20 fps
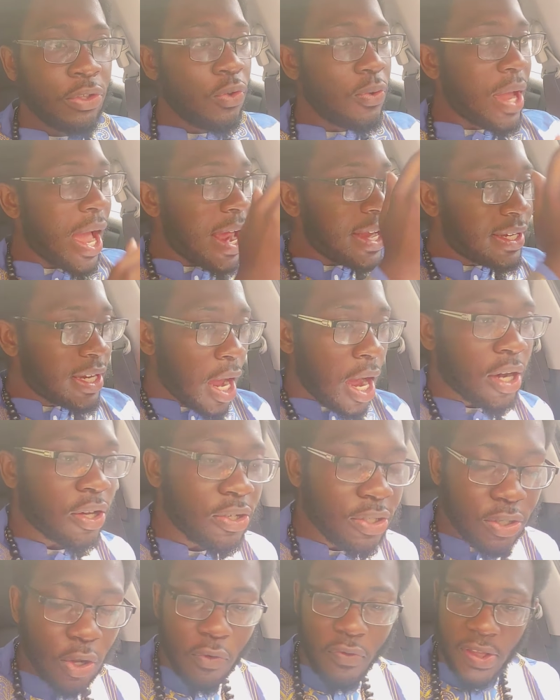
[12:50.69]
You got
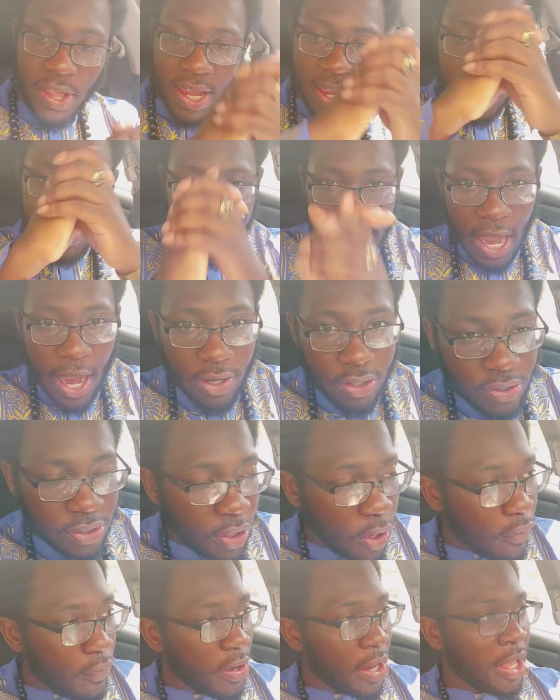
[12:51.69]
doctrines over here, doctrines
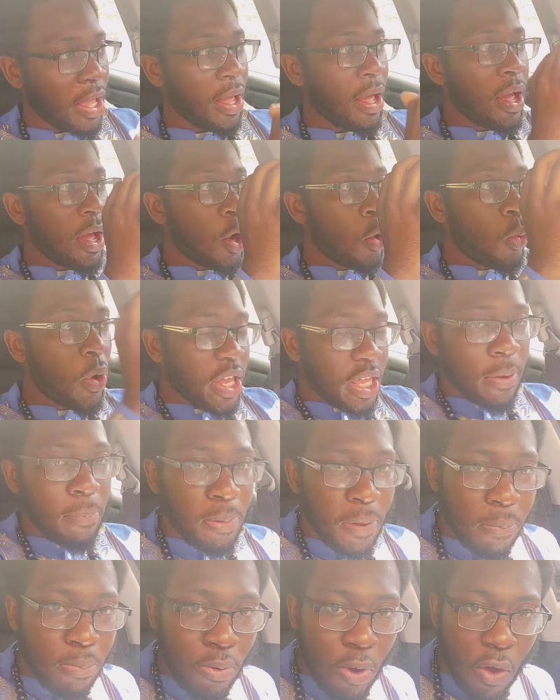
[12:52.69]
over there, wicked
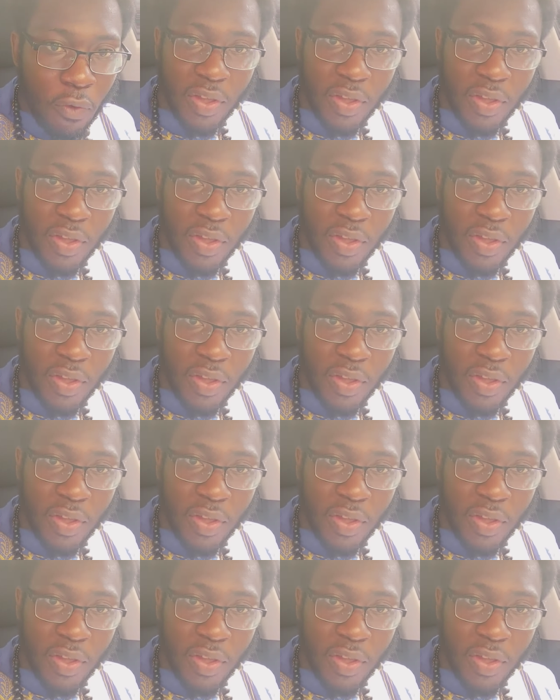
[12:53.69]
people over